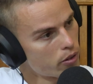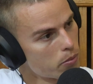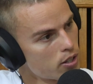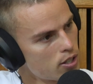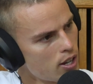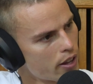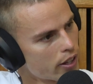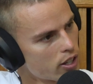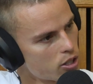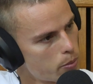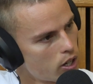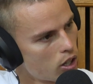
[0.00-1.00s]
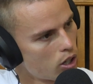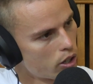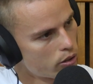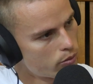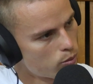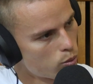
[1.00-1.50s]
from this year, I think there's been a
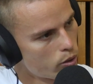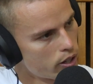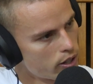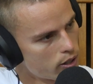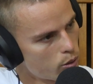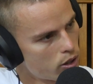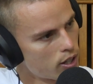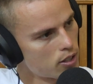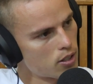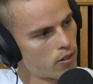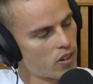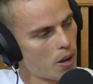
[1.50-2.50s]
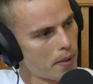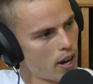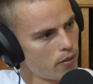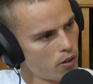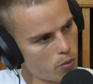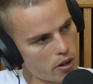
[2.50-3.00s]
lot of really good things that have come
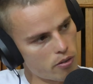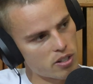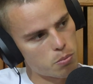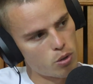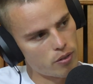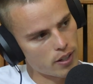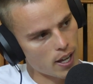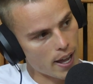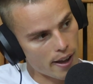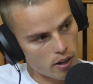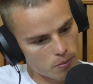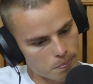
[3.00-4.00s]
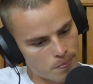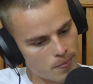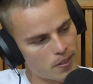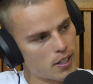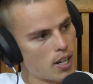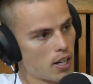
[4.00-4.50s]
out of it, whether it's moving out,
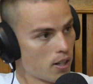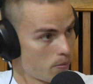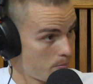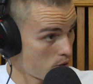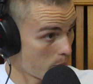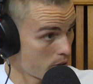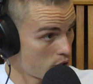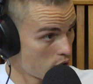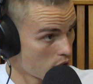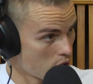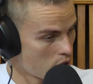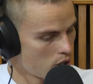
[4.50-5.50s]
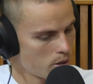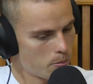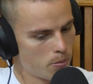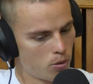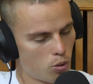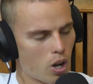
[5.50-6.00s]
getting a proper
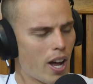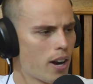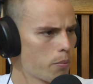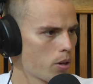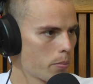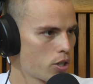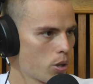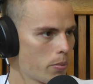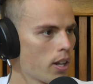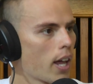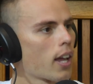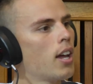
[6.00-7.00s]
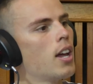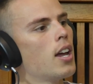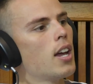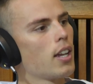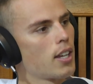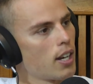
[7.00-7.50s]
job. Well, I had a proper job, but like
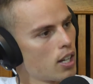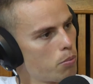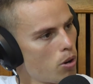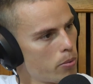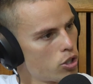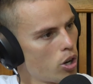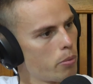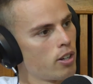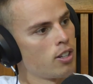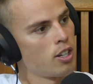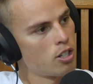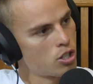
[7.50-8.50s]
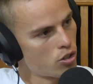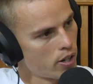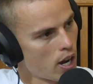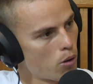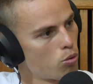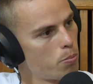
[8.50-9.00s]
getting a proper job in an
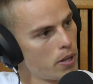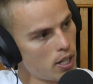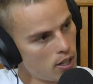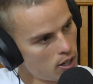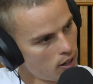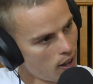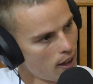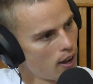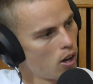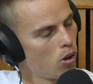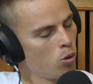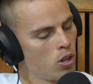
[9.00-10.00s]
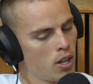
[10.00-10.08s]
industry I will be in now.